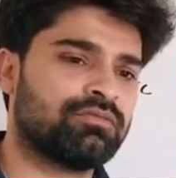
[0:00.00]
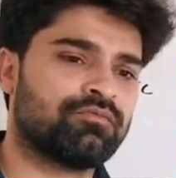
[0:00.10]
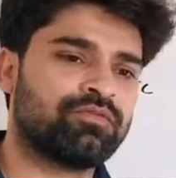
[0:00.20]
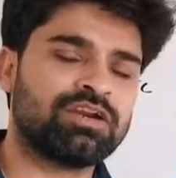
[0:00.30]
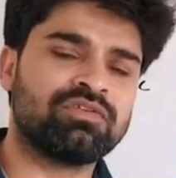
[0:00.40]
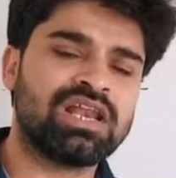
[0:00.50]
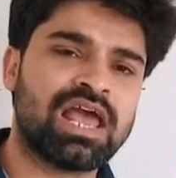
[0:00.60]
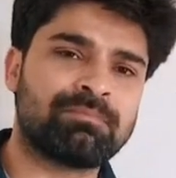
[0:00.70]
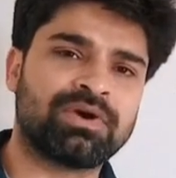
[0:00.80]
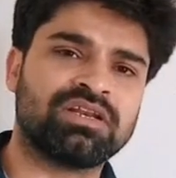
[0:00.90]
what will
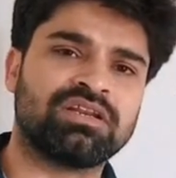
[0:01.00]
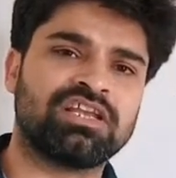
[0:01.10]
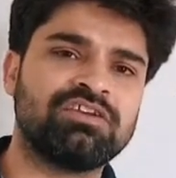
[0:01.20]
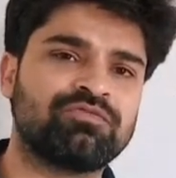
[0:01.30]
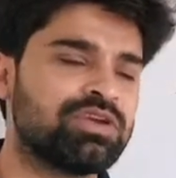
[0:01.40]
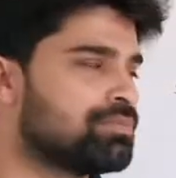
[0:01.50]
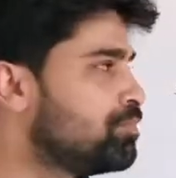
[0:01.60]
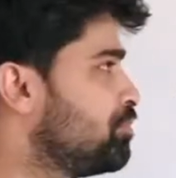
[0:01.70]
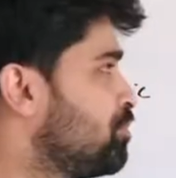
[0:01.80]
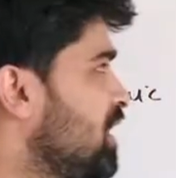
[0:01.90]
happen if we